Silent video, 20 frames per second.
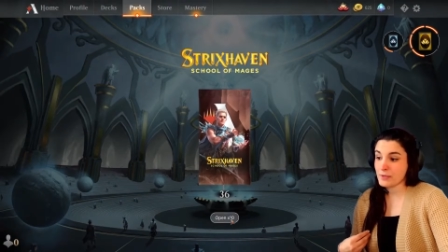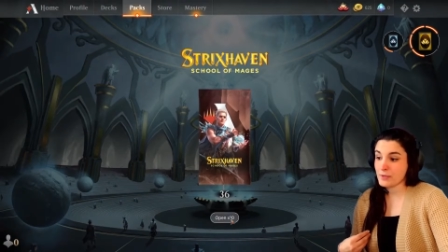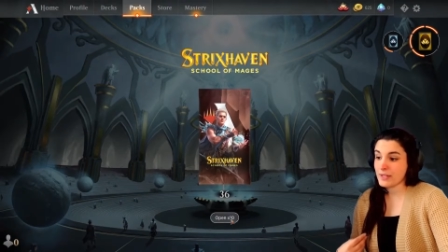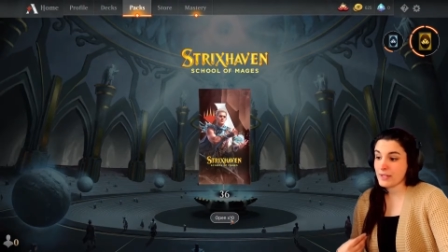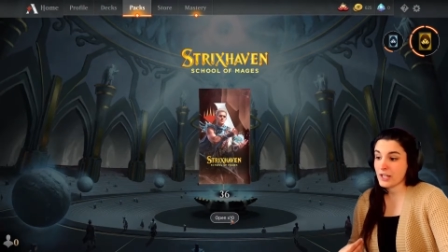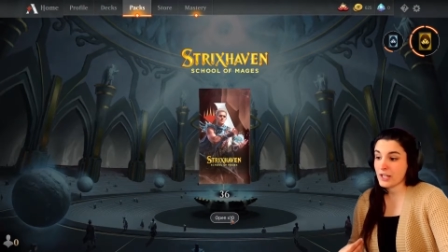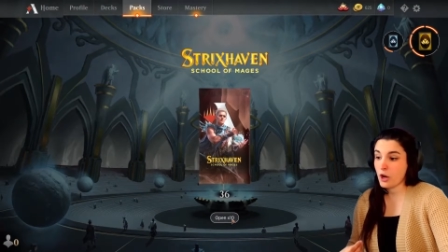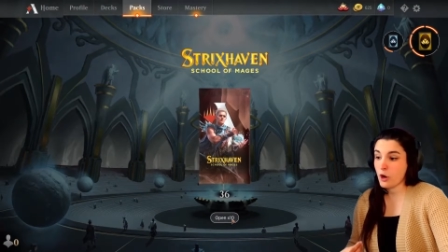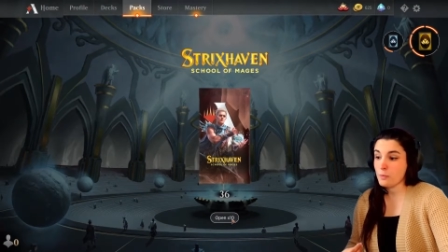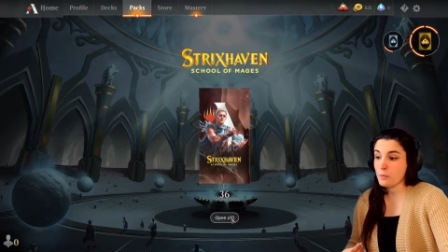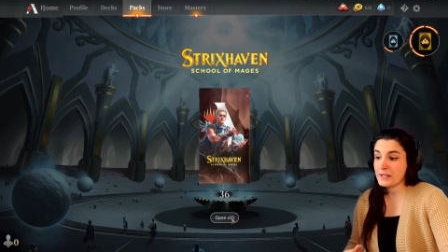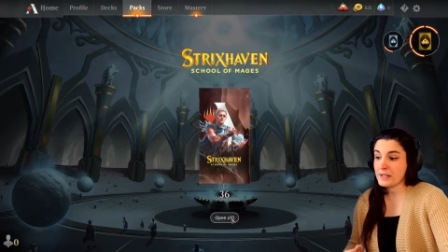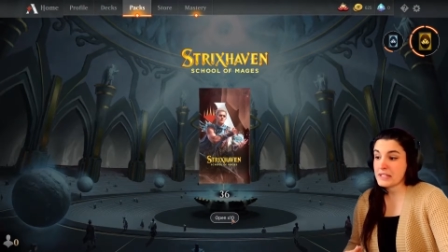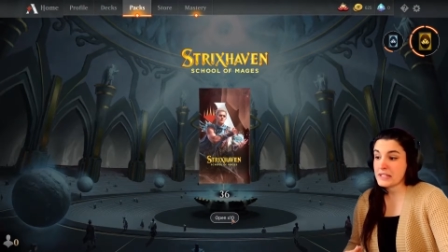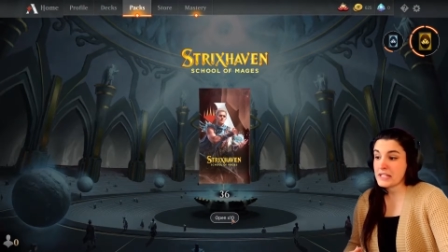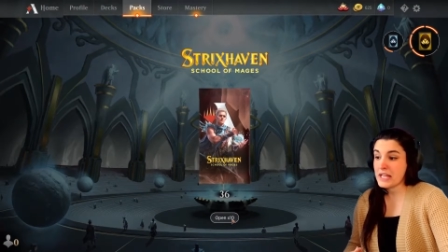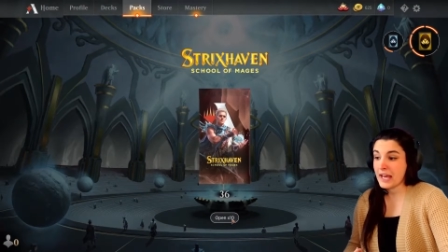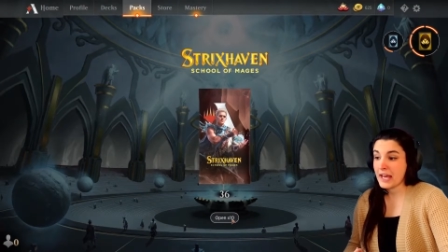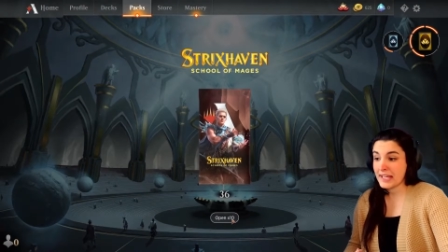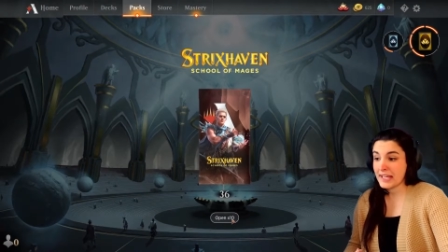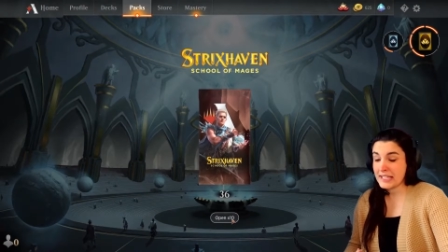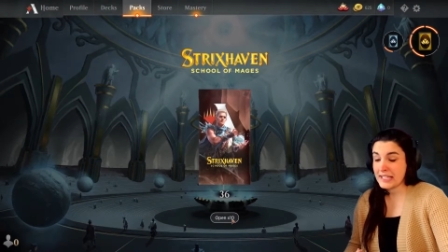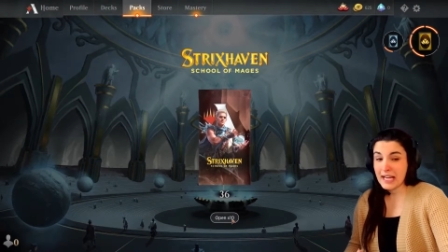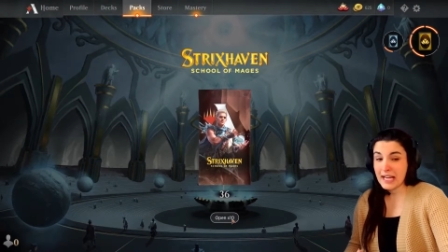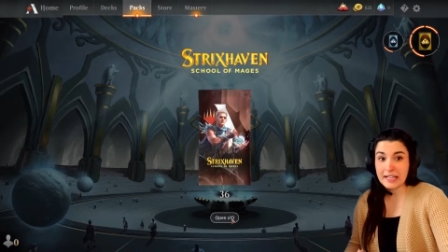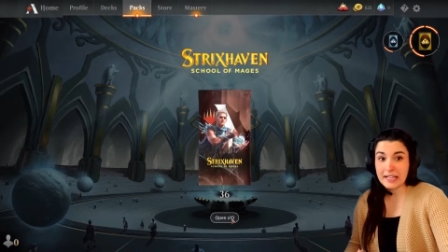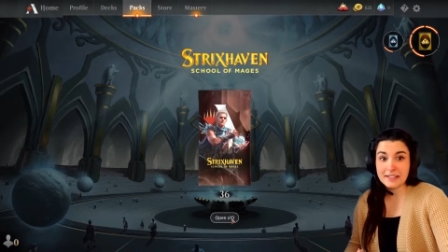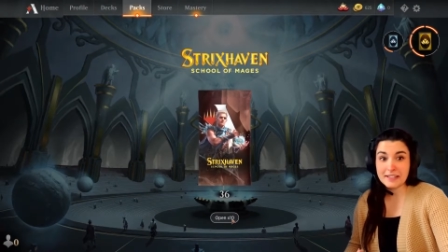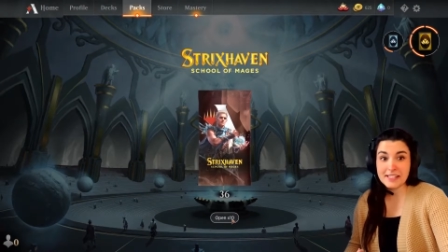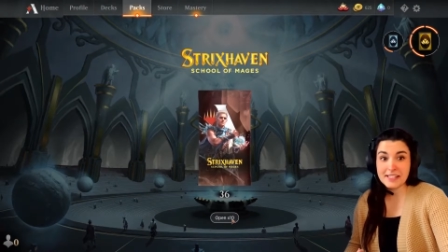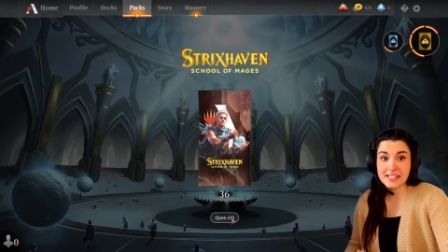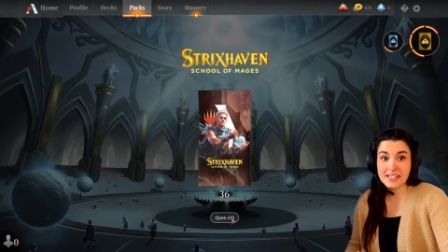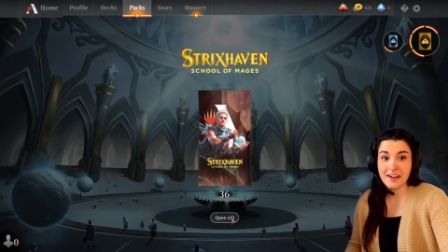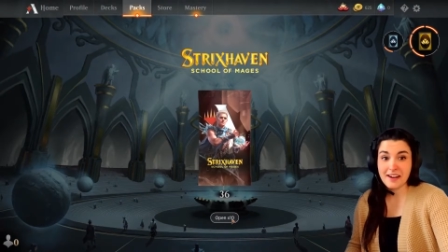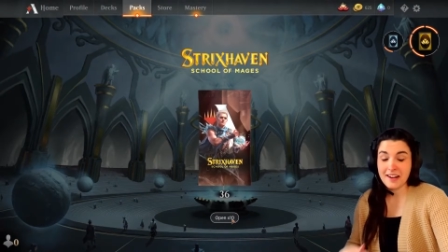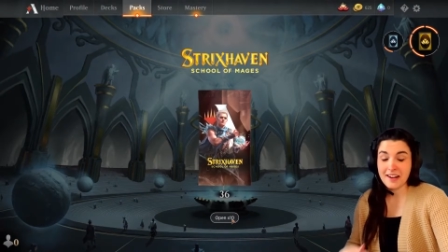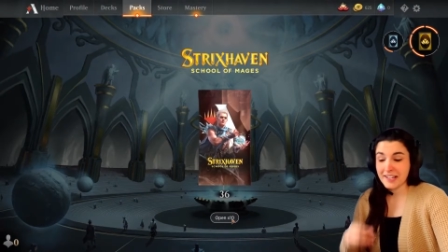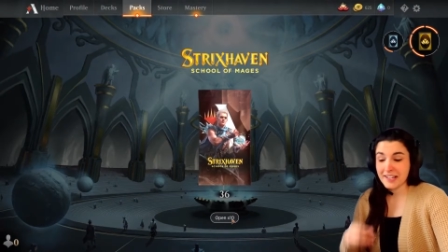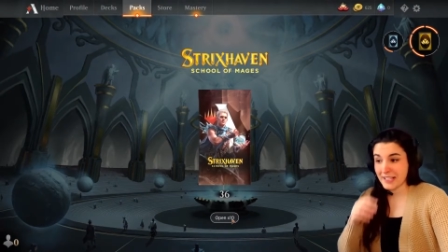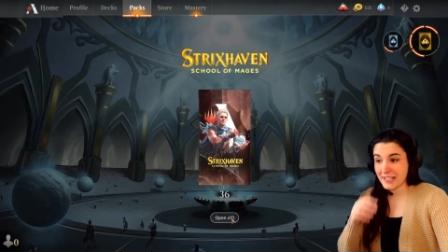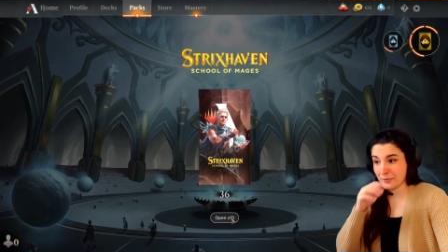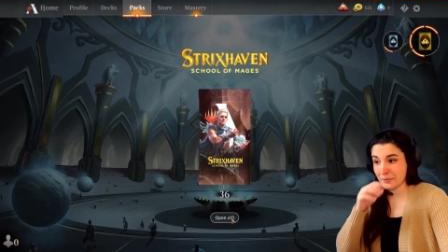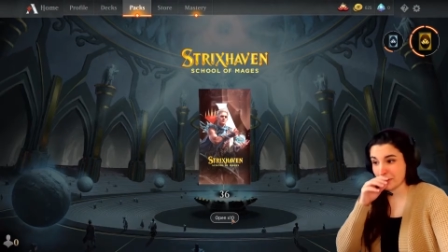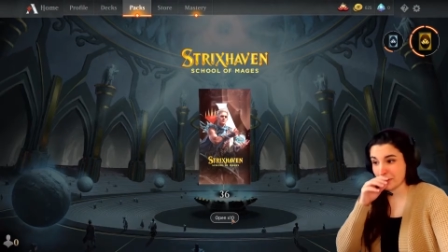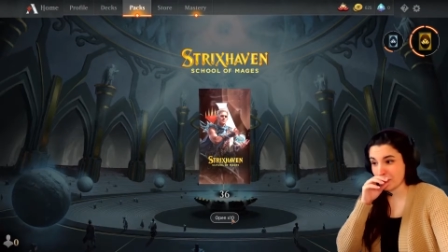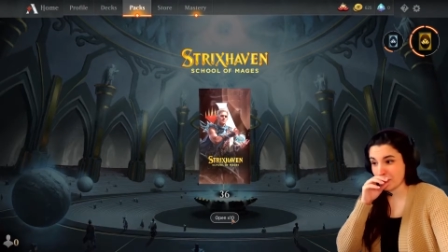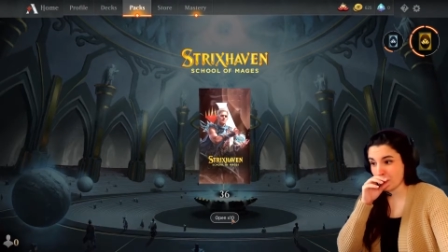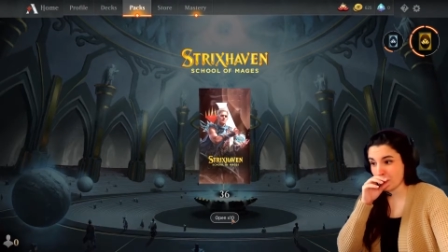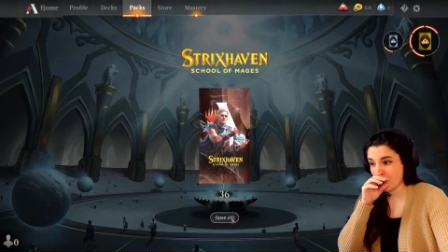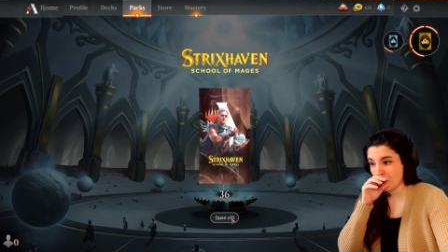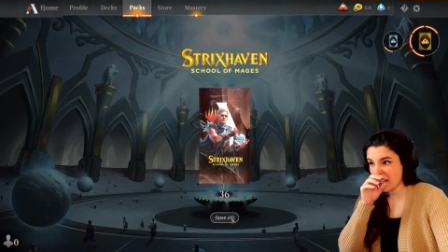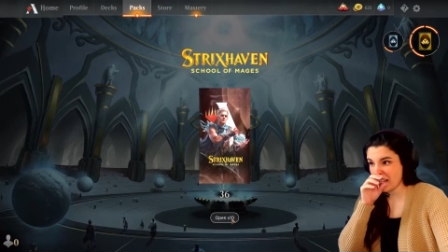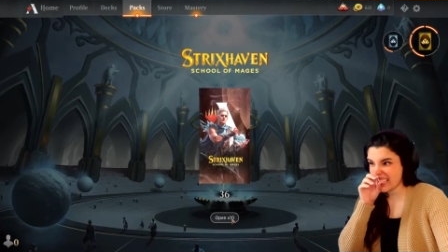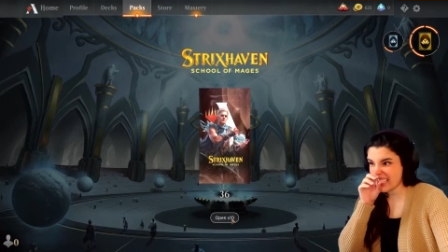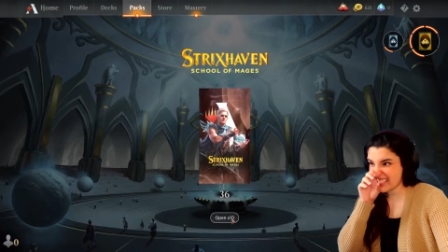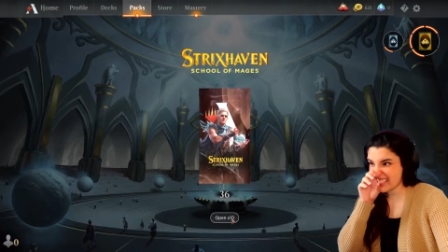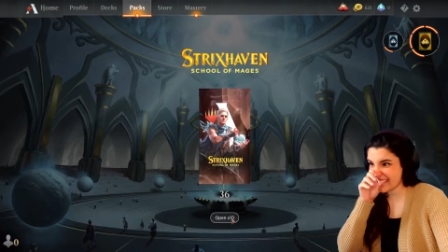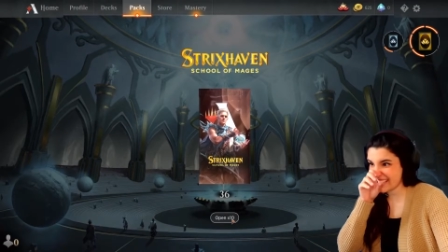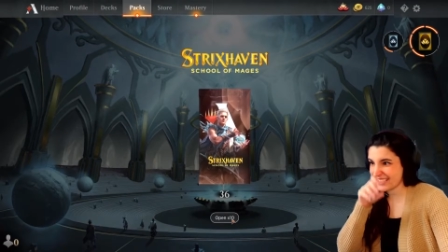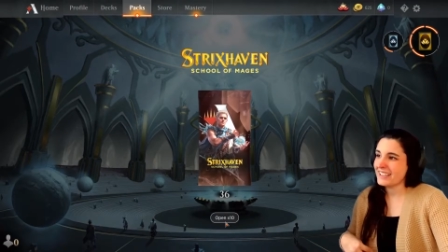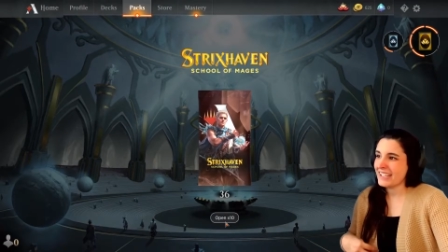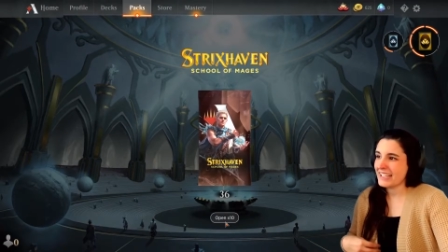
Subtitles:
We can open 10 at a time. What?